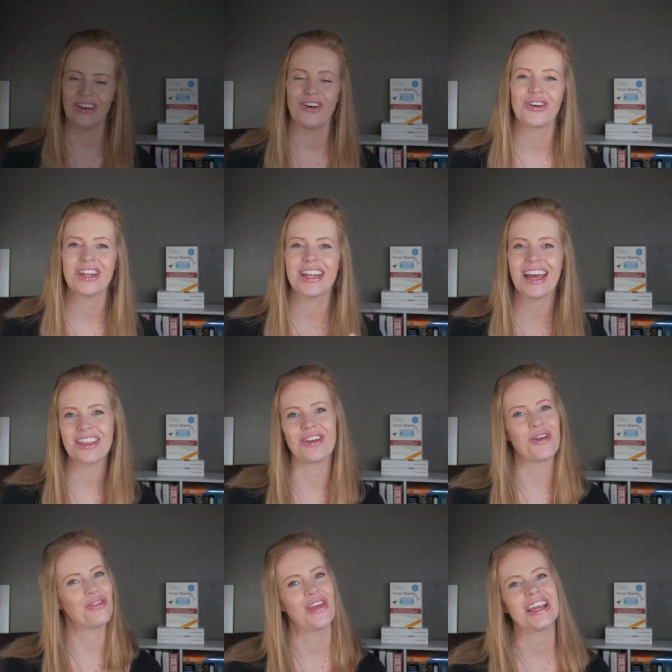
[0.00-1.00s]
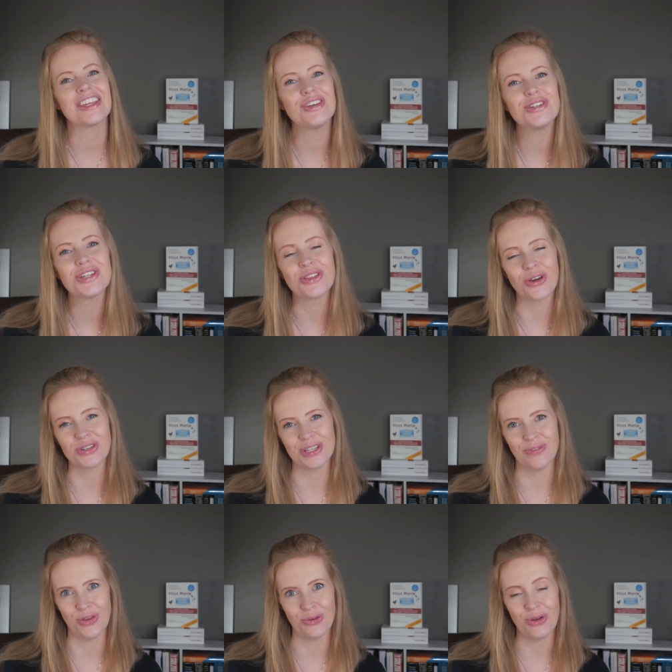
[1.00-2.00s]
On another note, thank you to those
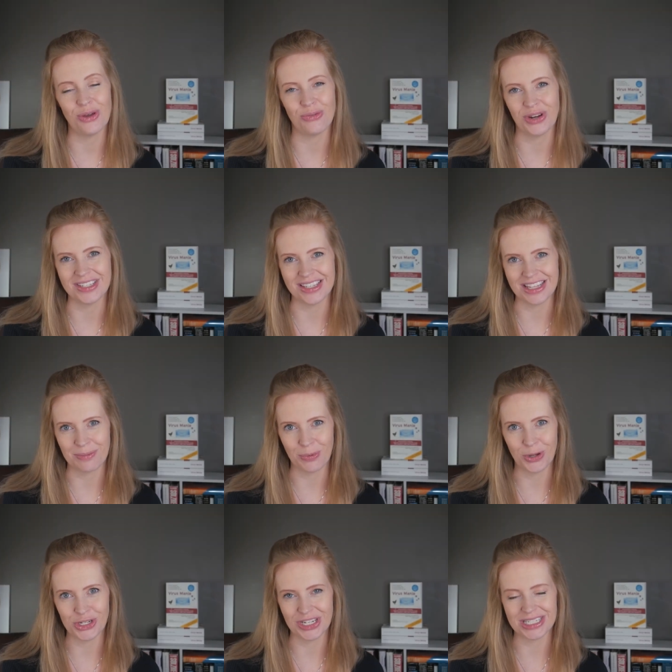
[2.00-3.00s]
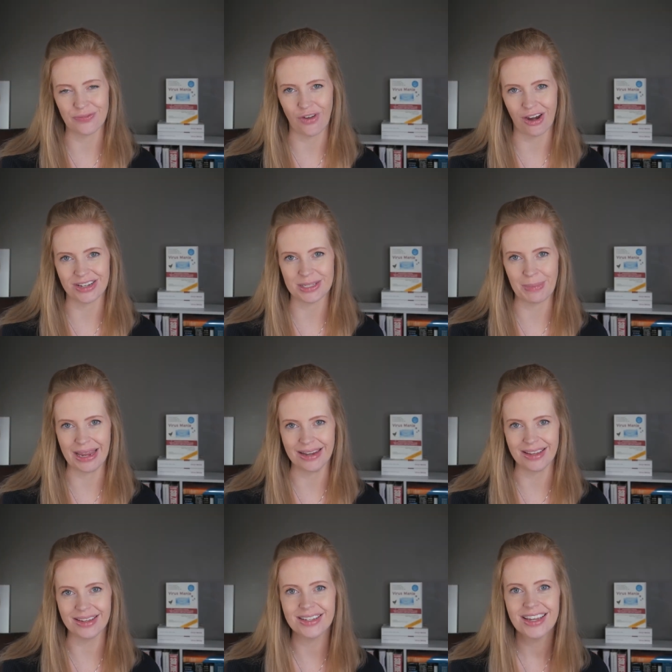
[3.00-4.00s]
of you who have recently purchased Virus
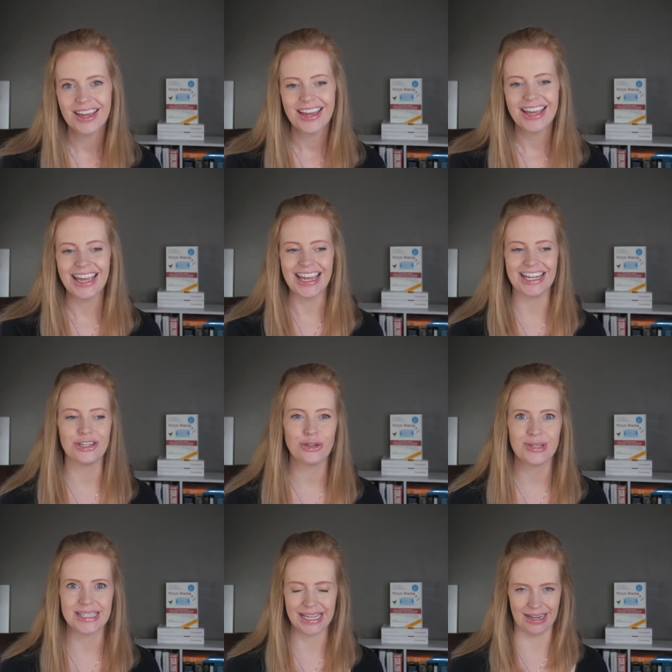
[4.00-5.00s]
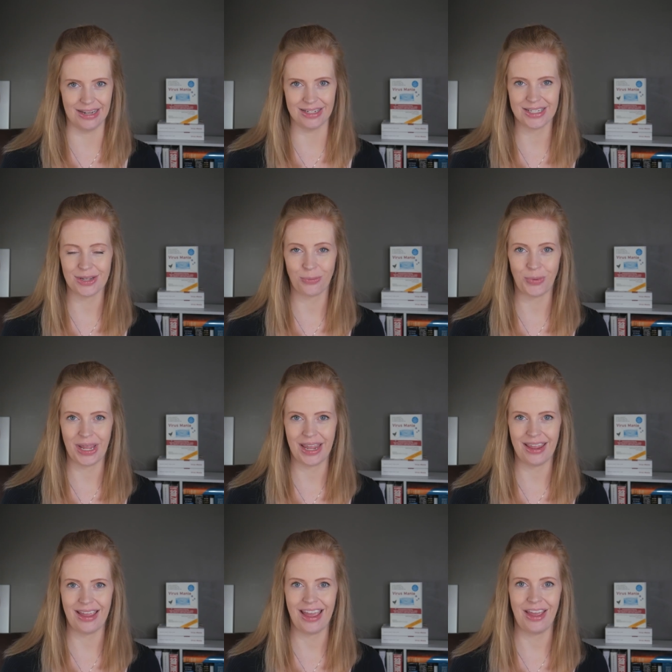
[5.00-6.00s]
Mania. In New Zealand,
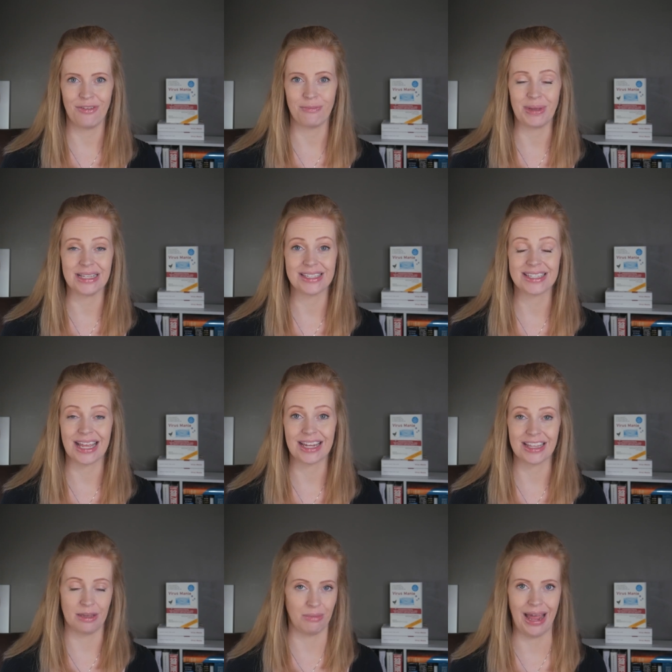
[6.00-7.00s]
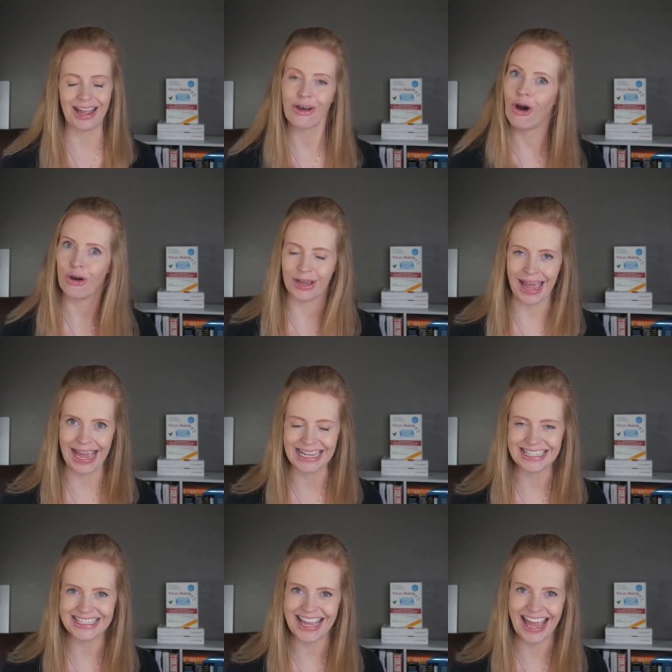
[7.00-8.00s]
we have been selling them like
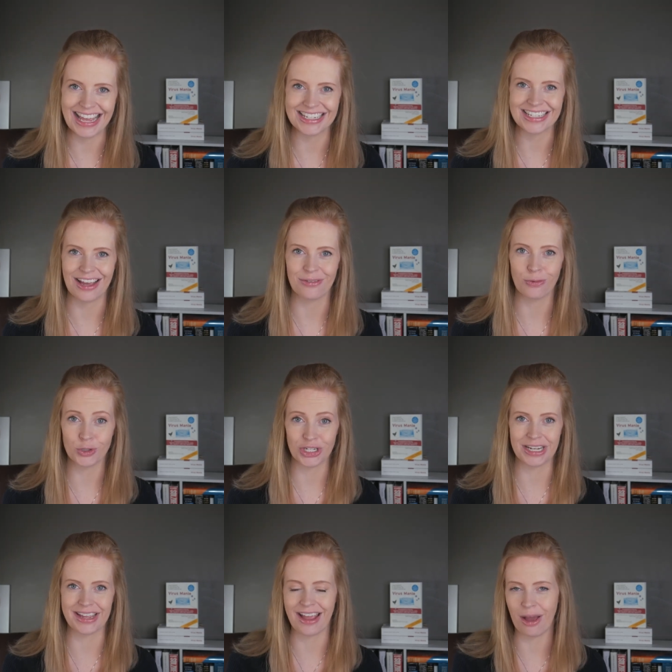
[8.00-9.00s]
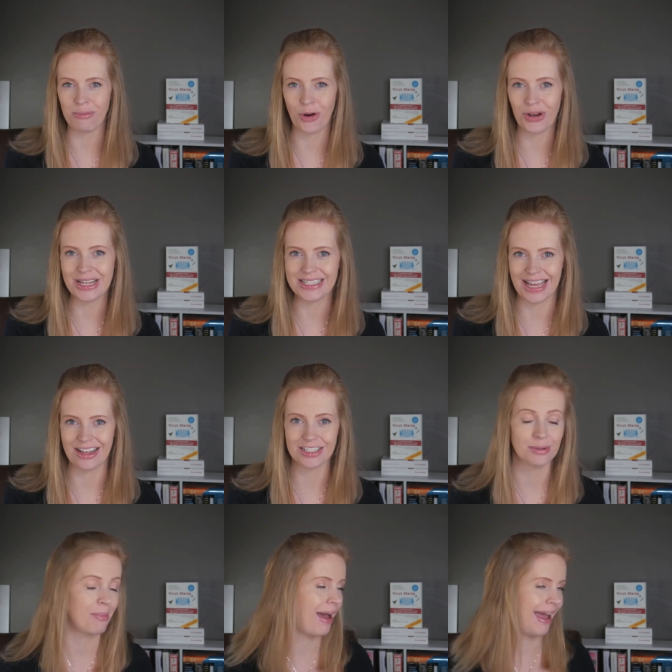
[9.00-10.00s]
hotcakes, and unfortunately, I'm only down
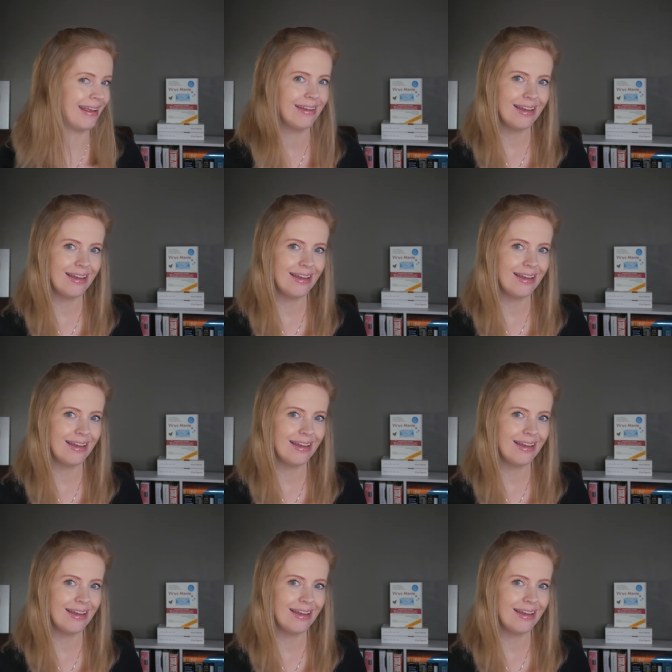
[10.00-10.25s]
to my